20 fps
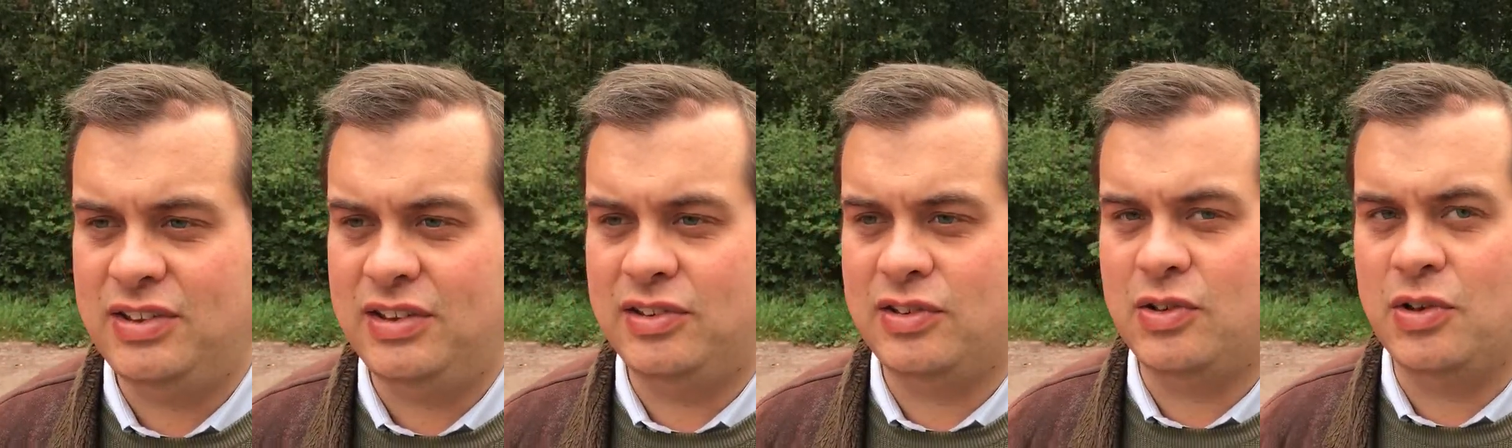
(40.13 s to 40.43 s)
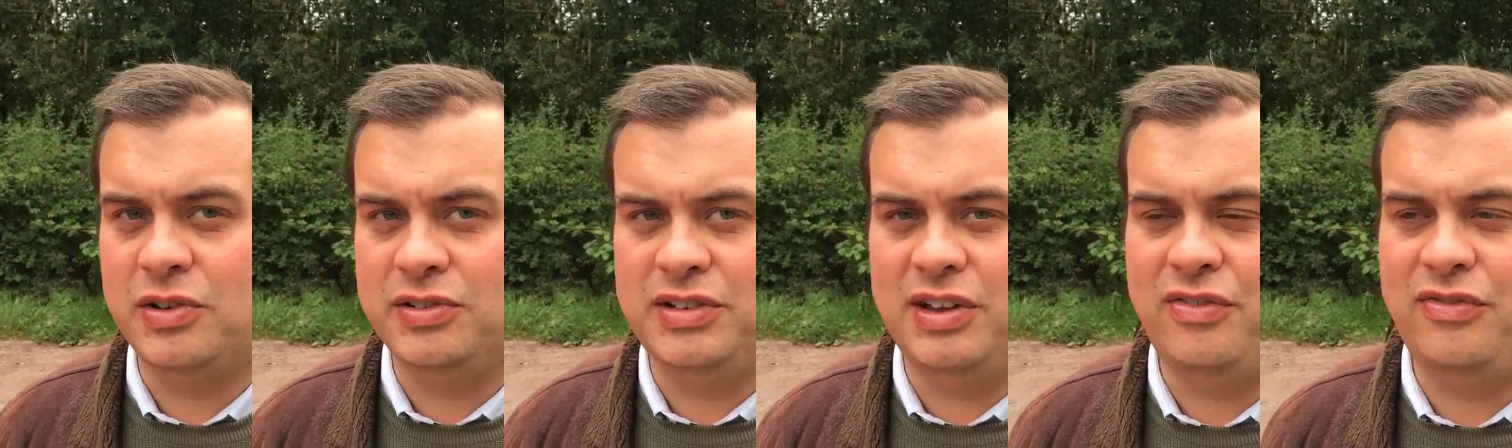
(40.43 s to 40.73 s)
It's
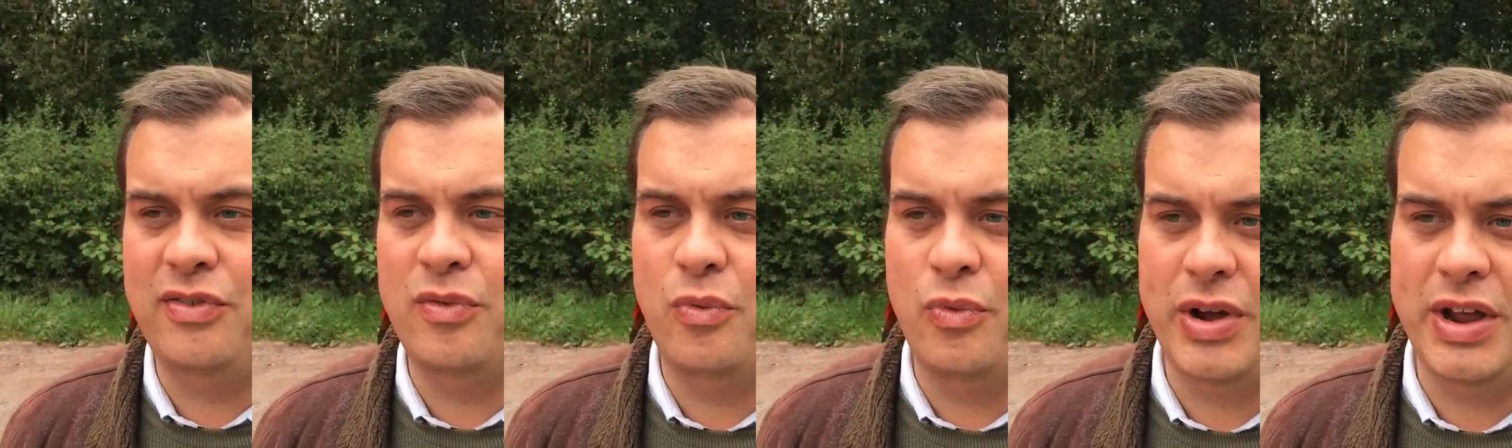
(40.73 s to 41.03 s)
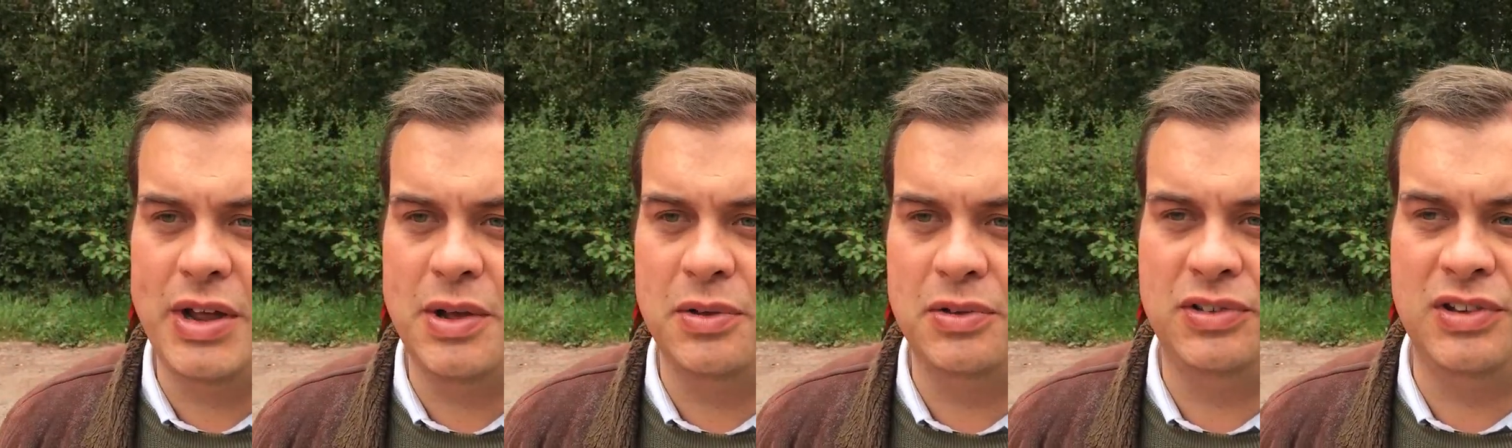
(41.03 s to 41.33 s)
got different
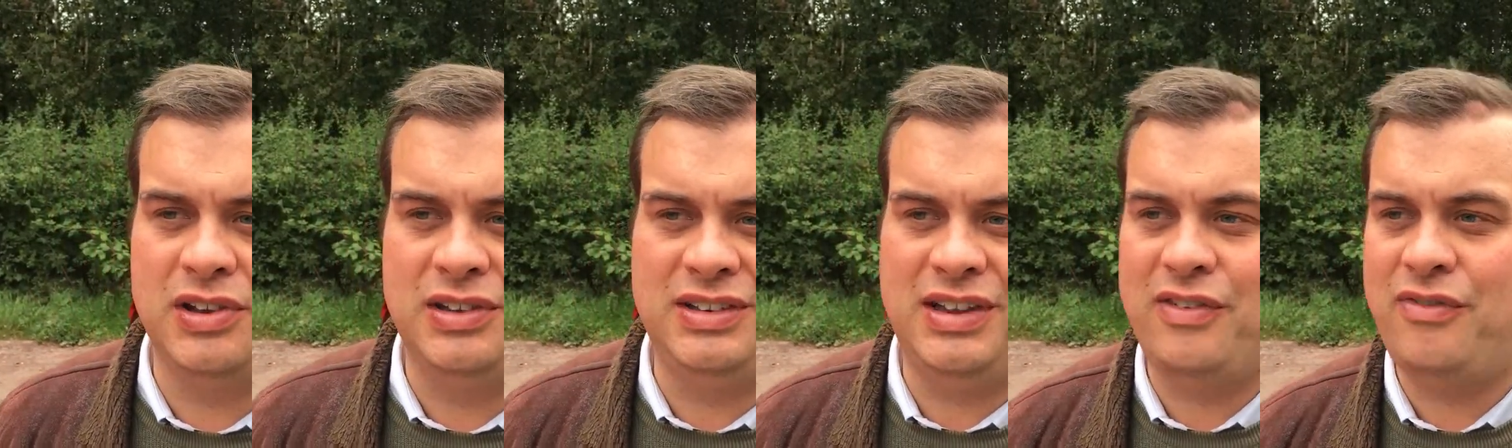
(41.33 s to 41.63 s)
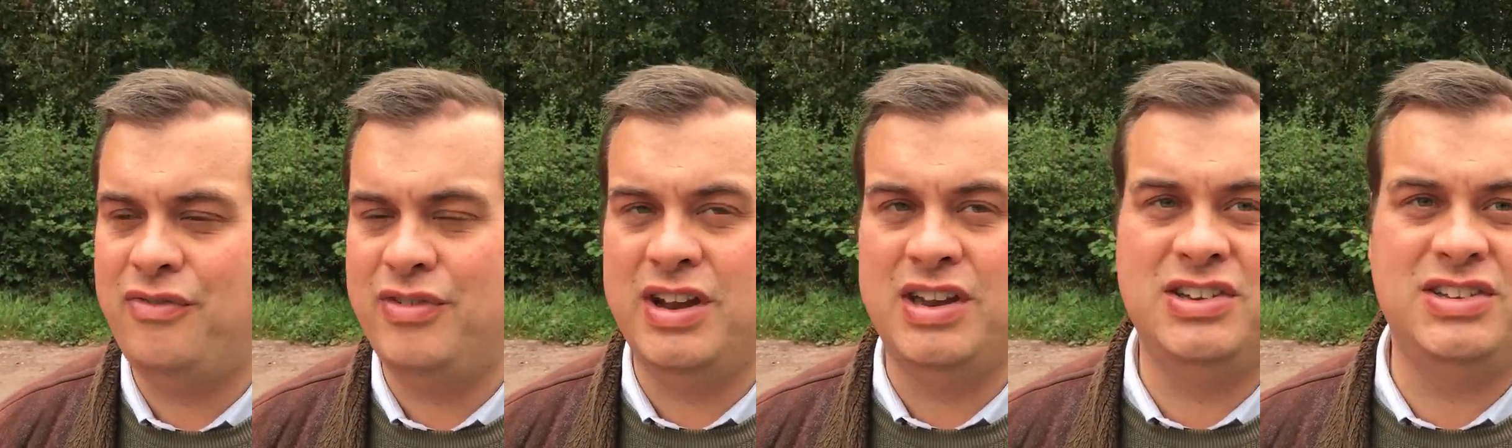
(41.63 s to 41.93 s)
wheels and
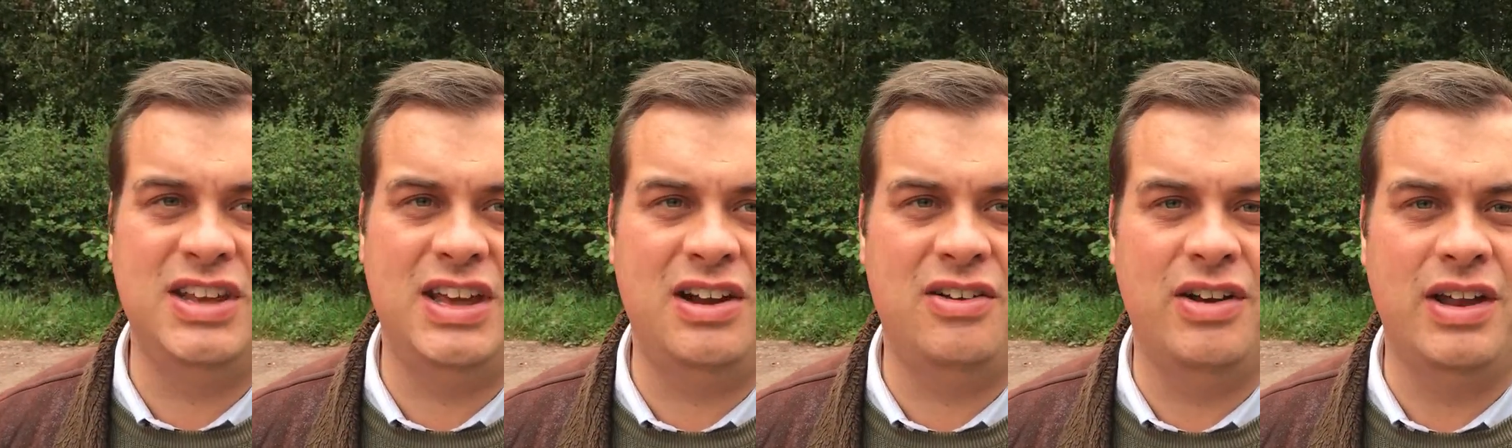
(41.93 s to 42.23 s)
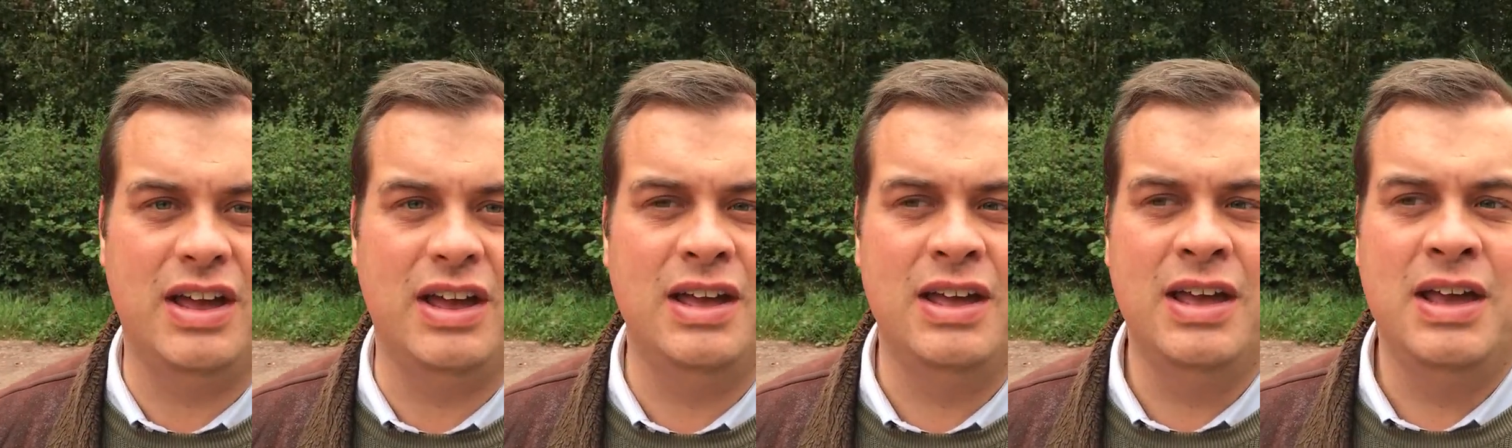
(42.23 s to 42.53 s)
different
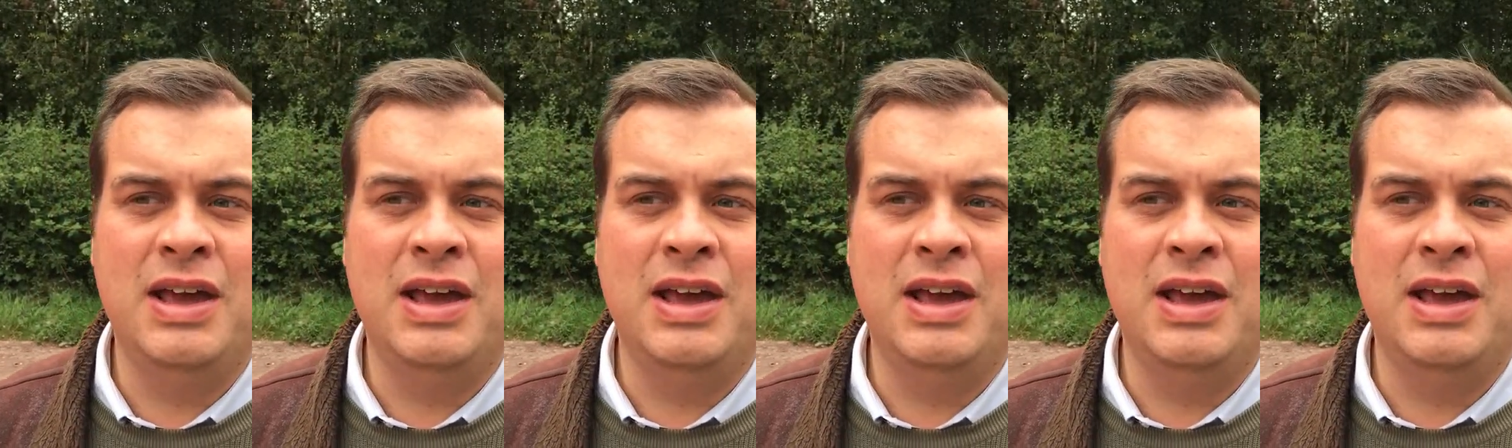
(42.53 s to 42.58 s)
interior,